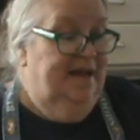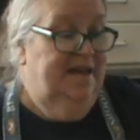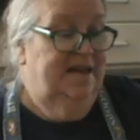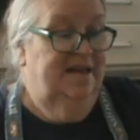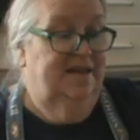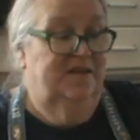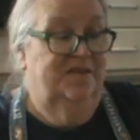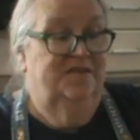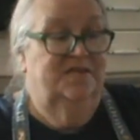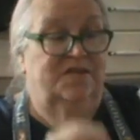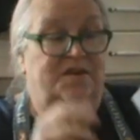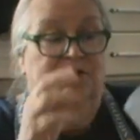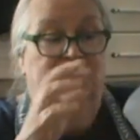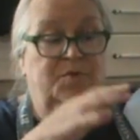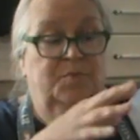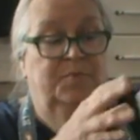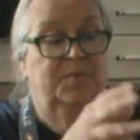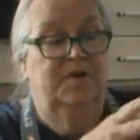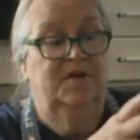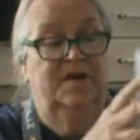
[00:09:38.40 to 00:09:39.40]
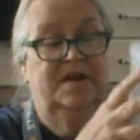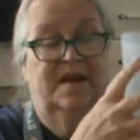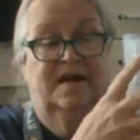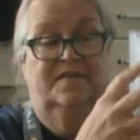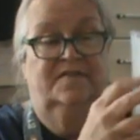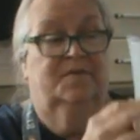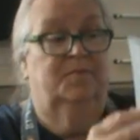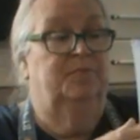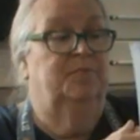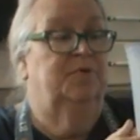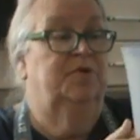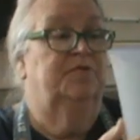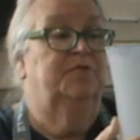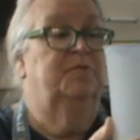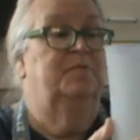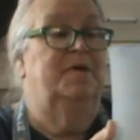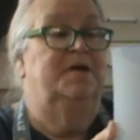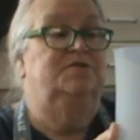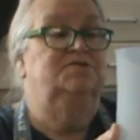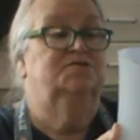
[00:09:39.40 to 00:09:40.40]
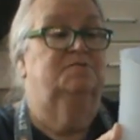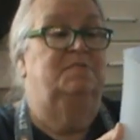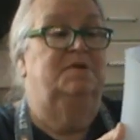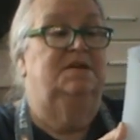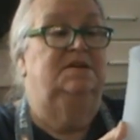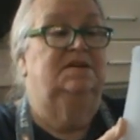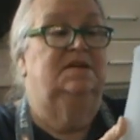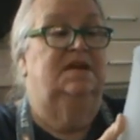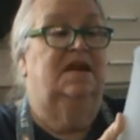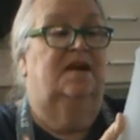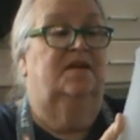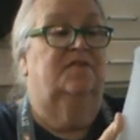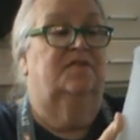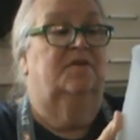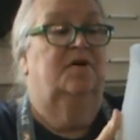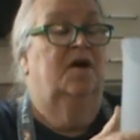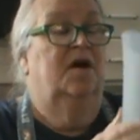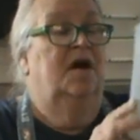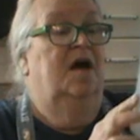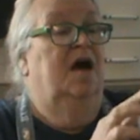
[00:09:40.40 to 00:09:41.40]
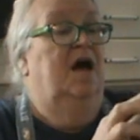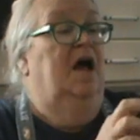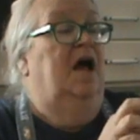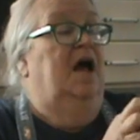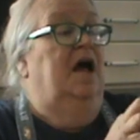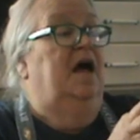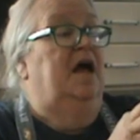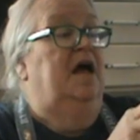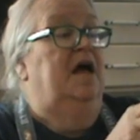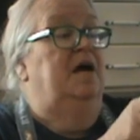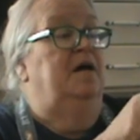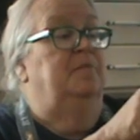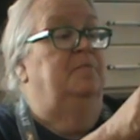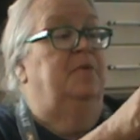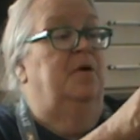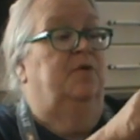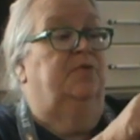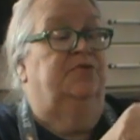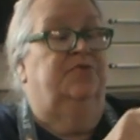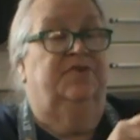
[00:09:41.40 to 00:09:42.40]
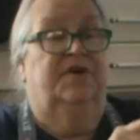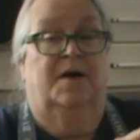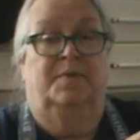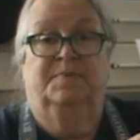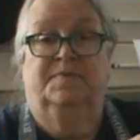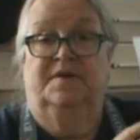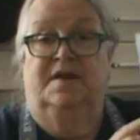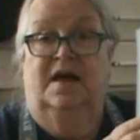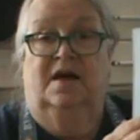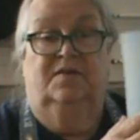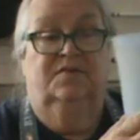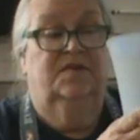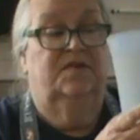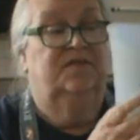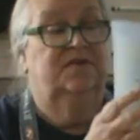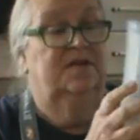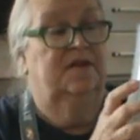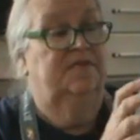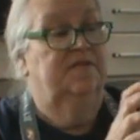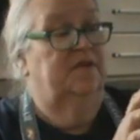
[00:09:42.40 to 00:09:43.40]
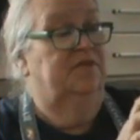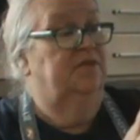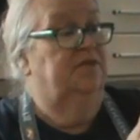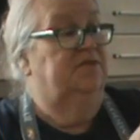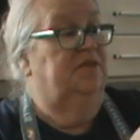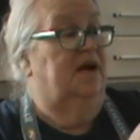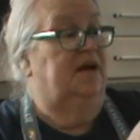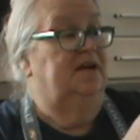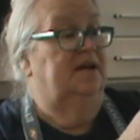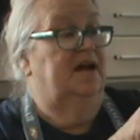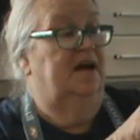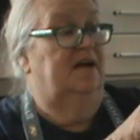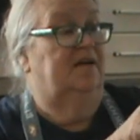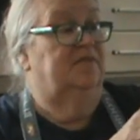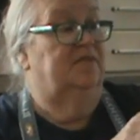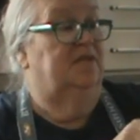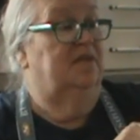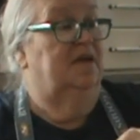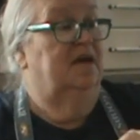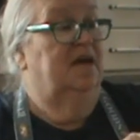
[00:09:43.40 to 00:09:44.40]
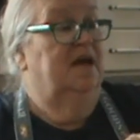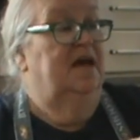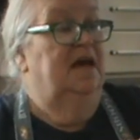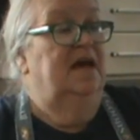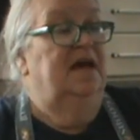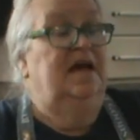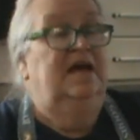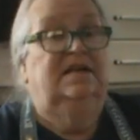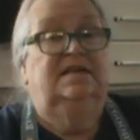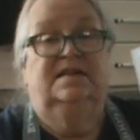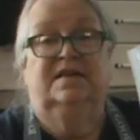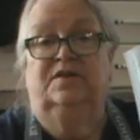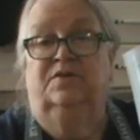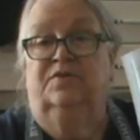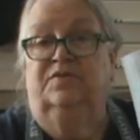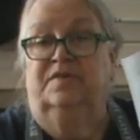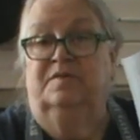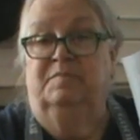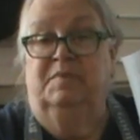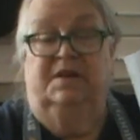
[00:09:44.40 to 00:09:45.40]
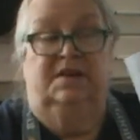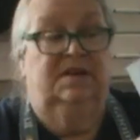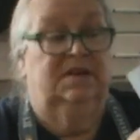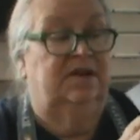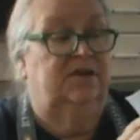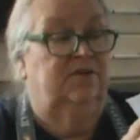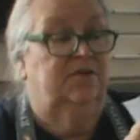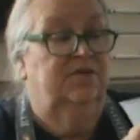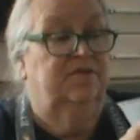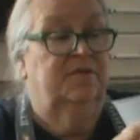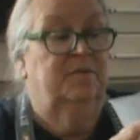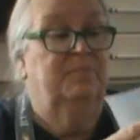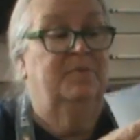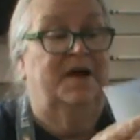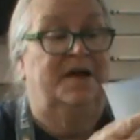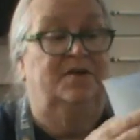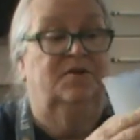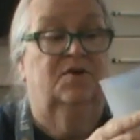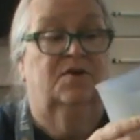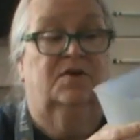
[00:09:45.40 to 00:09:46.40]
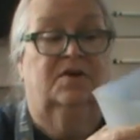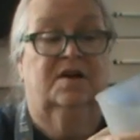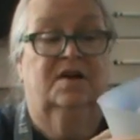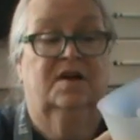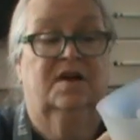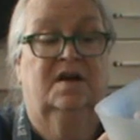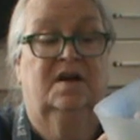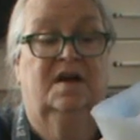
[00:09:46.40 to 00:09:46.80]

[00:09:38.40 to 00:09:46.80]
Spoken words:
is it has a beautiful measurement. It has both cups and ounces, and on the other side it has liters and milliliters. But look,